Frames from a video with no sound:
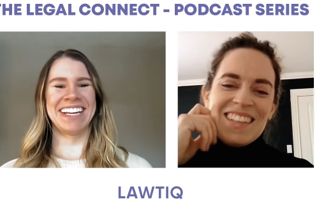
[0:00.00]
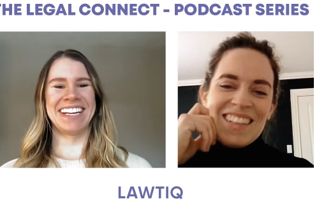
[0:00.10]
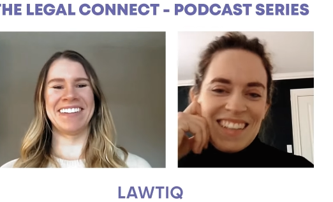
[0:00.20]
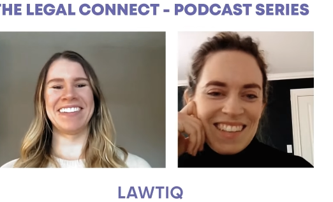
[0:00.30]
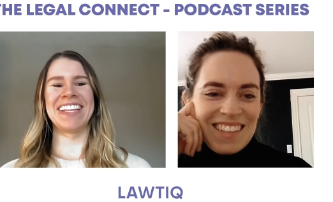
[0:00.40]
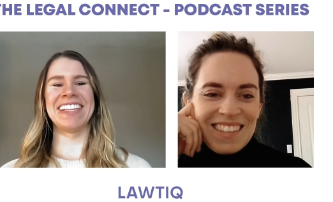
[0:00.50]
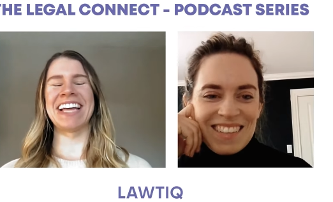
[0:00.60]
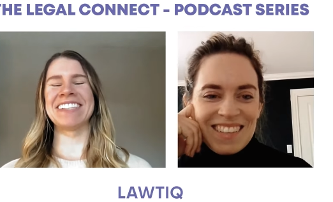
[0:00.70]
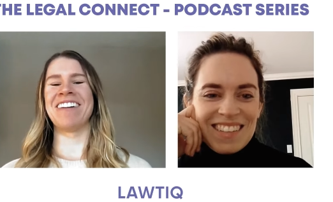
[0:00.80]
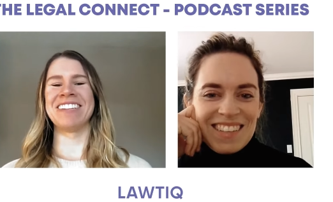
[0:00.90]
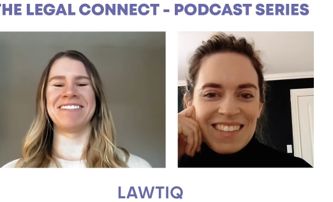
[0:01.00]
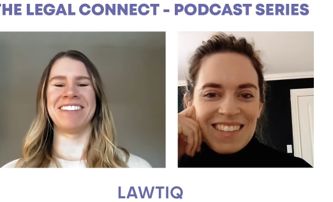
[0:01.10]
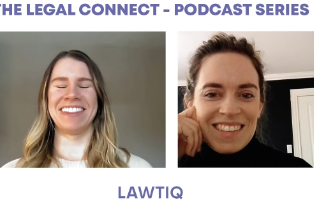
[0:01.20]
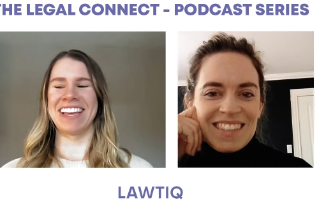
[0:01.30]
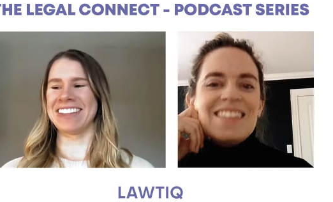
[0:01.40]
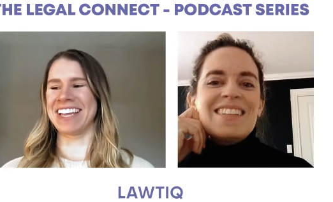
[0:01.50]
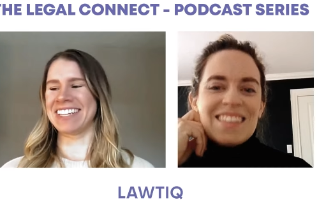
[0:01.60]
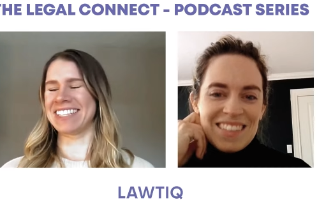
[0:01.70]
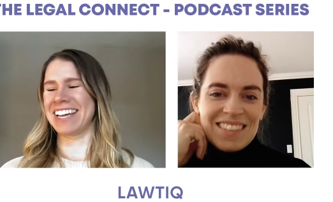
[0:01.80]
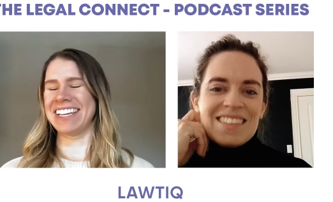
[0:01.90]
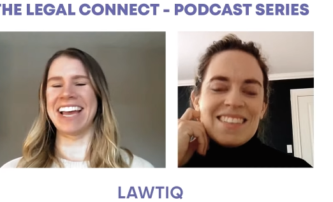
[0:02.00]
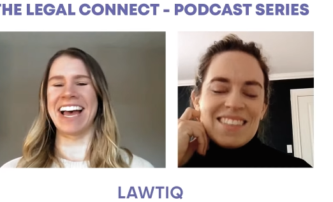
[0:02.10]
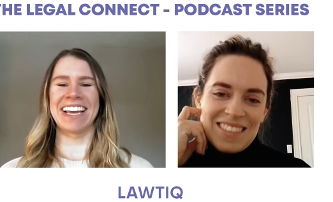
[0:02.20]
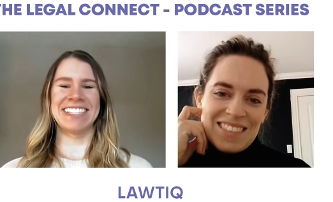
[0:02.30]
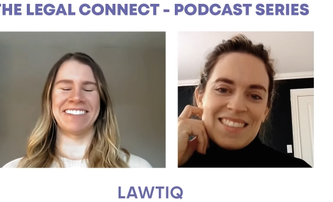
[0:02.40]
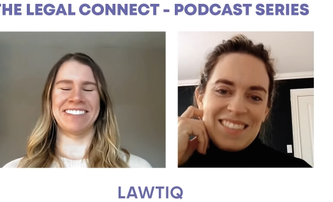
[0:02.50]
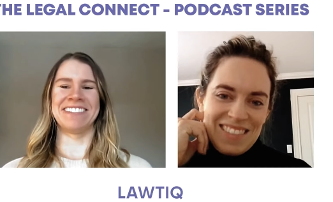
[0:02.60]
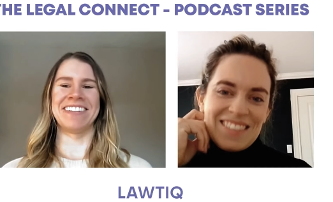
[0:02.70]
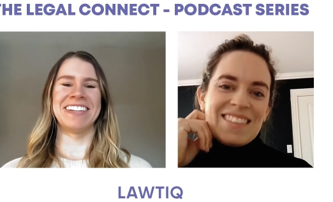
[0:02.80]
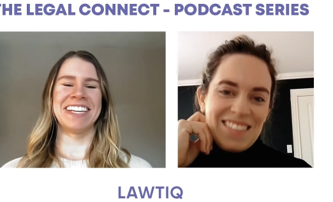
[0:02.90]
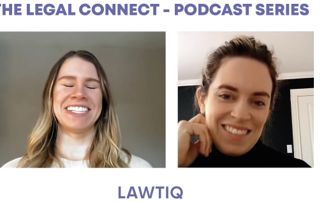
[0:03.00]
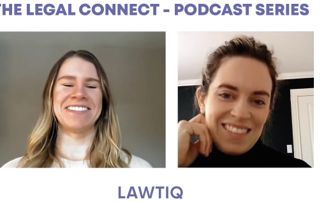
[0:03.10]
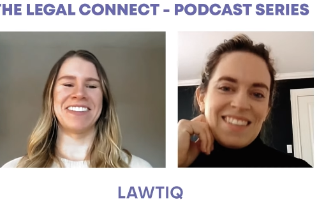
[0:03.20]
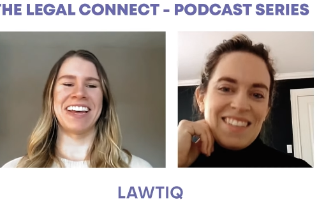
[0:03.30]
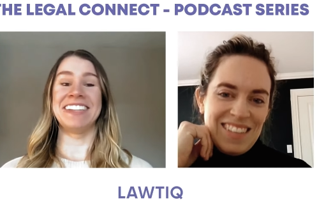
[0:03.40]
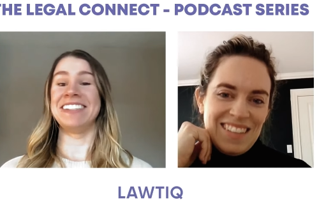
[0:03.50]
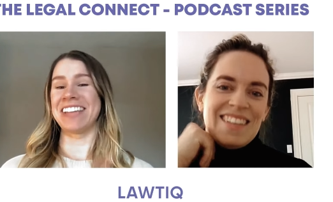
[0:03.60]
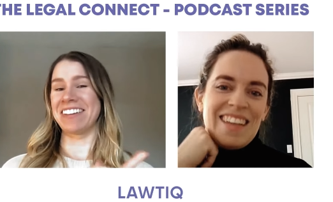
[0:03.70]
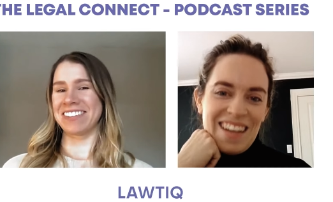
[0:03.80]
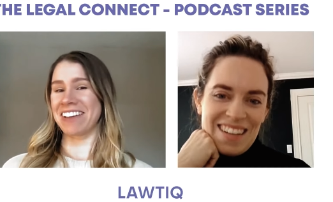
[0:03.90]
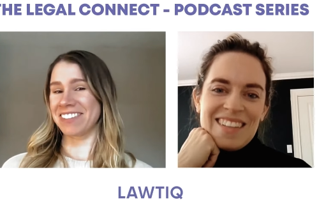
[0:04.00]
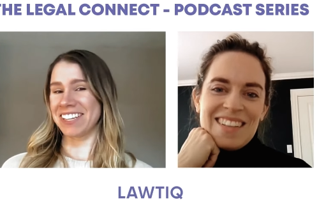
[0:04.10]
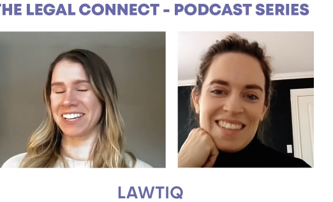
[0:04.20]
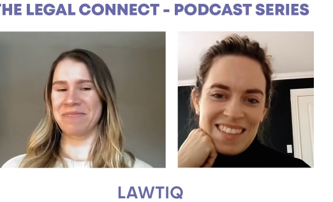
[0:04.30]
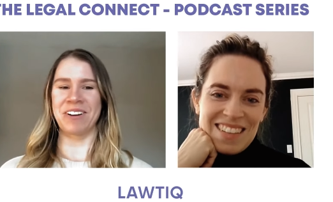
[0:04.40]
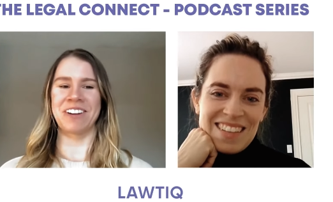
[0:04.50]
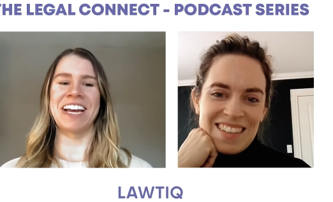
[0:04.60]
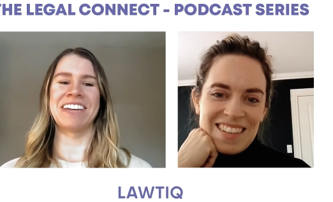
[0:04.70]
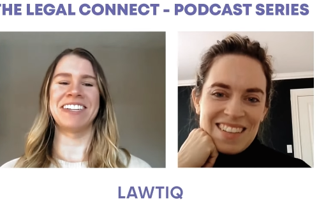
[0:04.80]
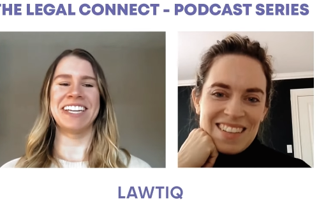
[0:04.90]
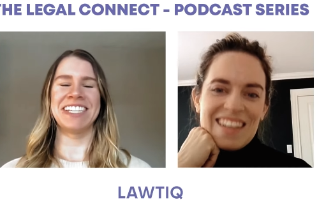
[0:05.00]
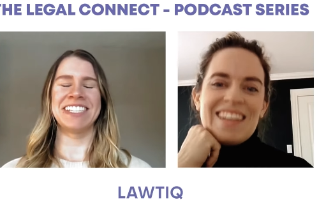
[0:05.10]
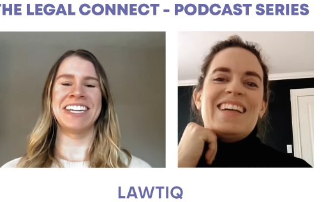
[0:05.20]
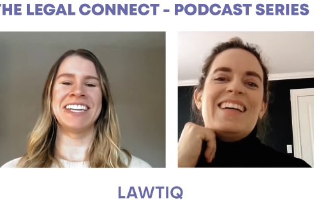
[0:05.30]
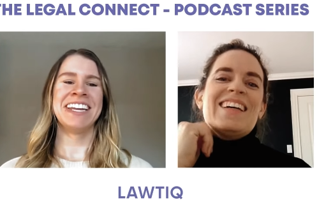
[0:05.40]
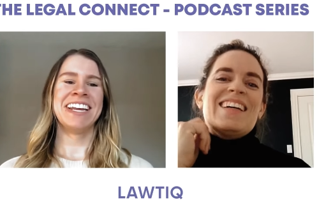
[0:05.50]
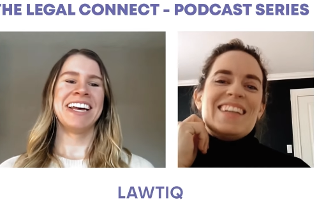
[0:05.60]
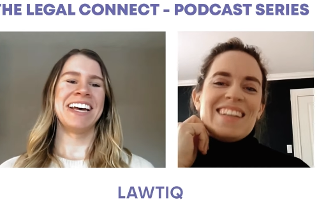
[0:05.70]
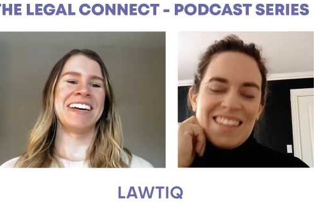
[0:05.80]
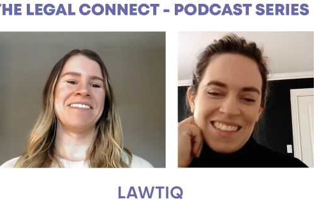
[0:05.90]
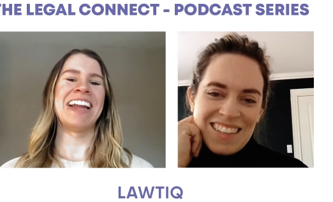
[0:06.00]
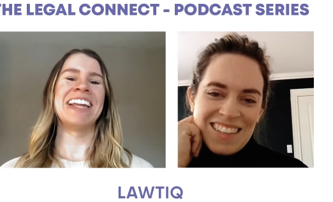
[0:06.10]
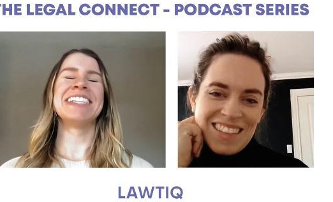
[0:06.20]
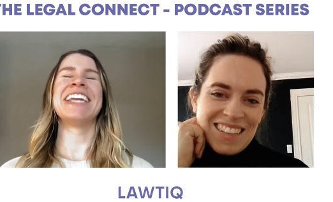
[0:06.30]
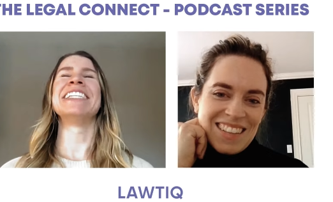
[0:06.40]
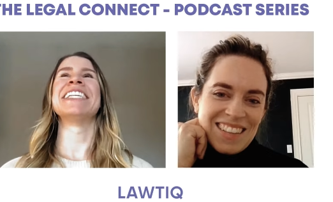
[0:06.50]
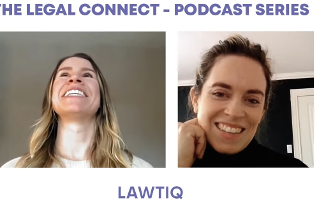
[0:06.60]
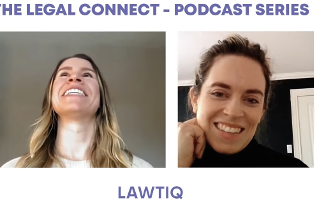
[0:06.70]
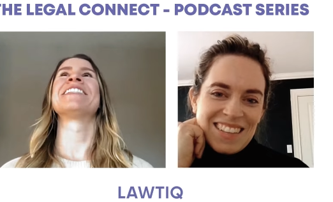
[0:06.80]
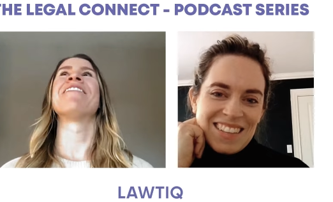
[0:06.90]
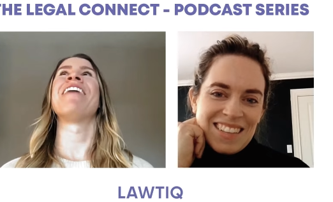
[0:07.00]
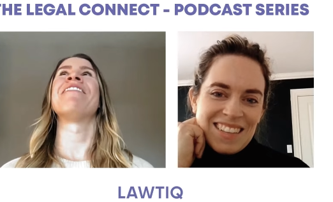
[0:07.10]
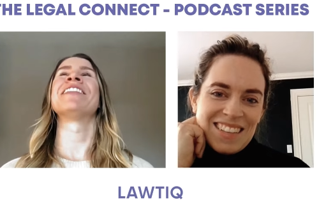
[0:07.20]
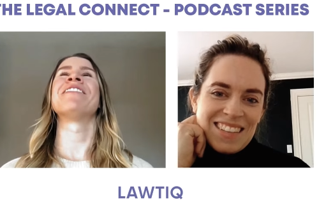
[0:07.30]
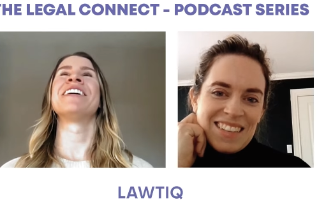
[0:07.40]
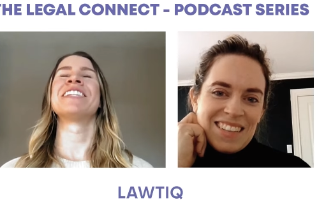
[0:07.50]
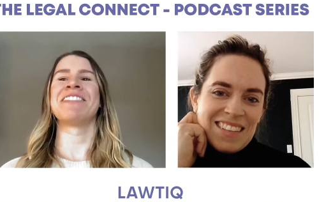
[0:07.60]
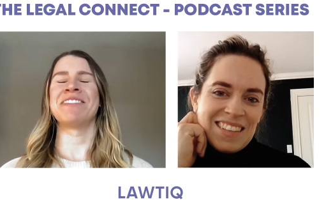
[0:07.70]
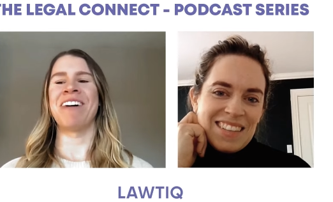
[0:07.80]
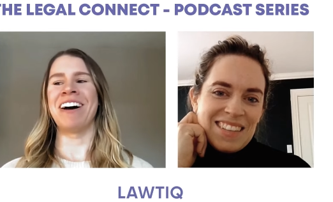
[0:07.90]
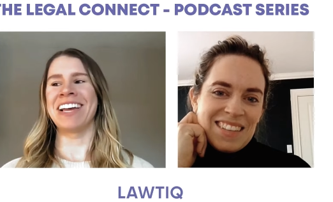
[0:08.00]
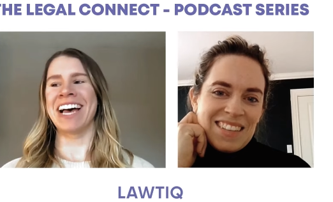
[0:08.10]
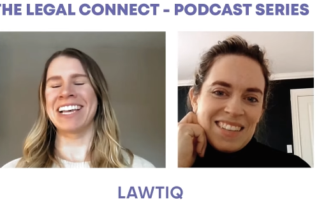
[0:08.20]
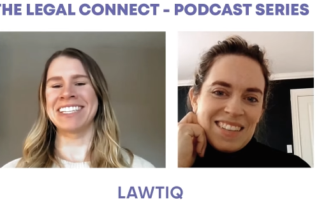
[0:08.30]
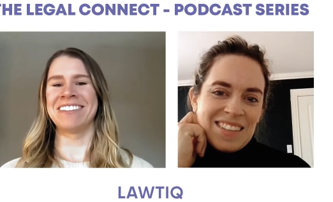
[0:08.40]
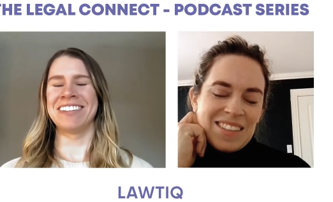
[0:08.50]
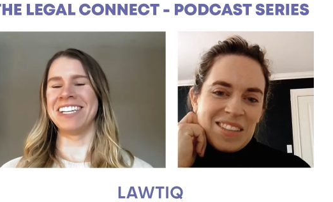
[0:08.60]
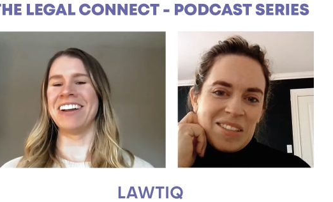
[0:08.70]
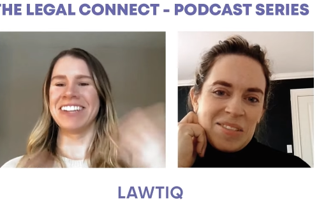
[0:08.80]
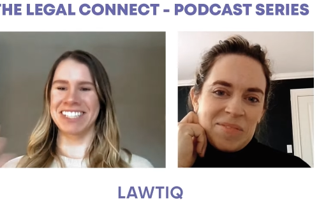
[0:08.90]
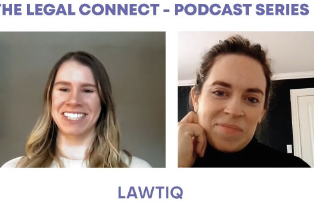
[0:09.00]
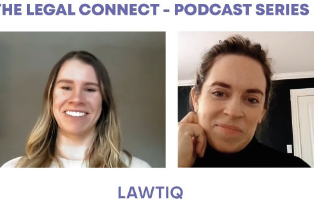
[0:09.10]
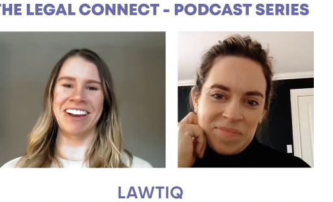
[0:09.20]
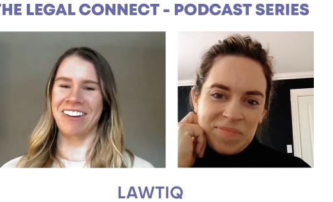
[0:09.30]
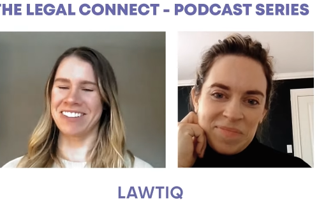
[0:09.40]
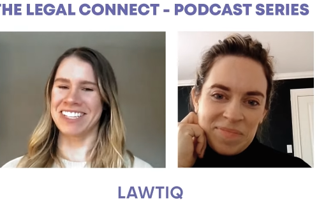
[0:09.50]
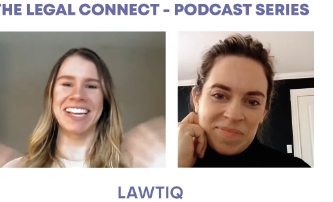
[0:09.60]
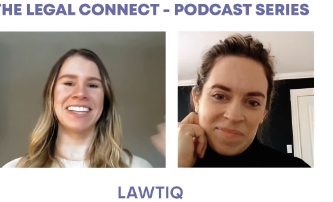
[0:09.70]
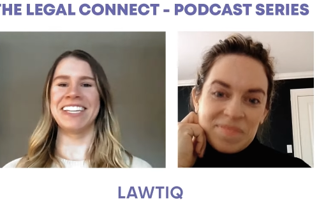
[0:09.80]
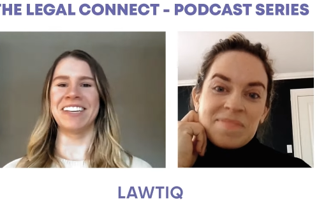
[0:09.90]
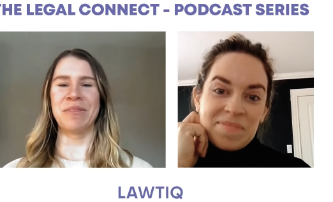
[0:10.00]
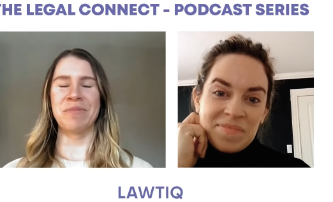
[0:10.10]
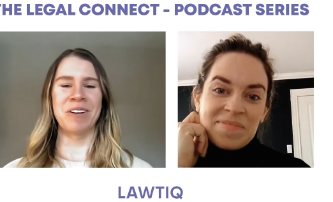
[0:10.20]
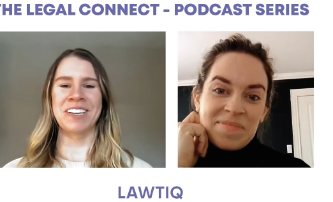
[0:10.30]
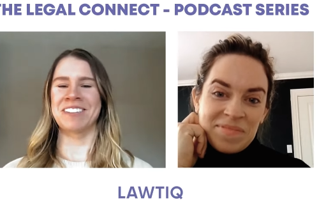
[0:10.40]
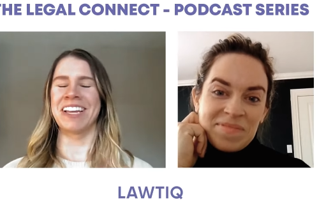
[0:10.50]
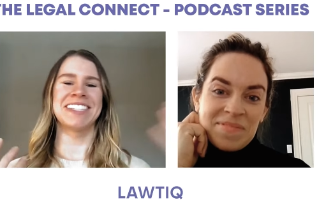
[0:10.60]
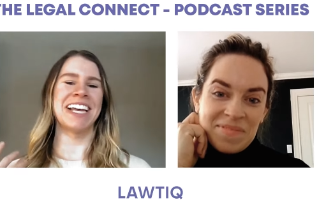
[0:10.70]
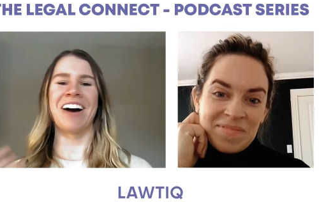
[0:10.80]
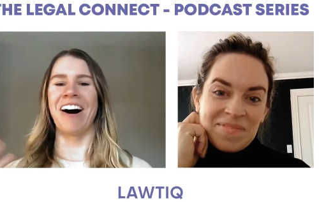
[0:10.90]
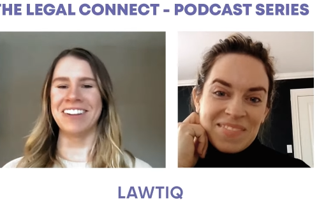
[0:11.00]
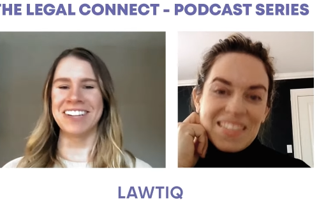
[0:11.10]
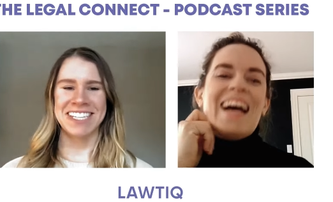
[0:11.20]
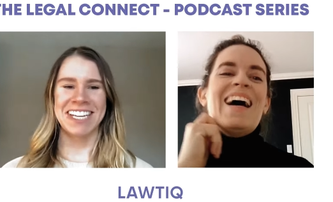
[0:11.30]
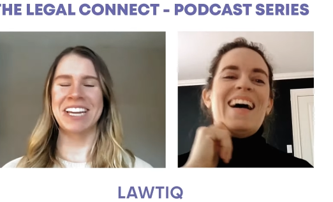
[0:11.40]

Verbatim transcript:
Speaker 1: uh, but that's always one thing that uh, yeah can definitely ruin it. But de- yeah. definitely a good book recommendation. Um, and it's nice. It's, so often lawyers come on the podcast, and they're you know like just throwing out all these like legal books or like like psychology